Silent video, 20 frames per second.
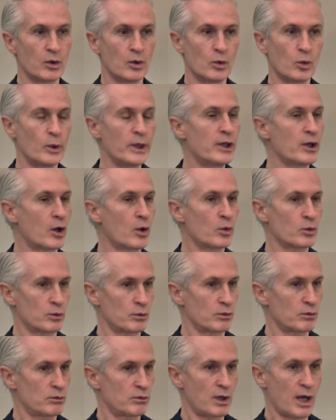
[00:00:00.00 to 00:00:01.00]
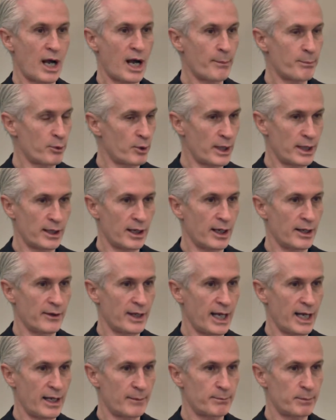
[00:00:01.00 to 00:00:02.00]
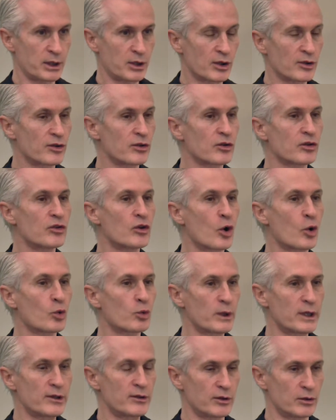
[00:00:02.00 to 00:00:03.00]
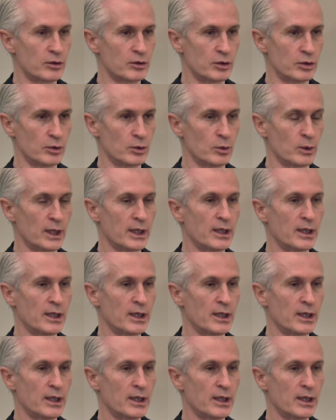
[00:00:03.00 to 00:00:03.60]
We don't operate on that because there's no reason to.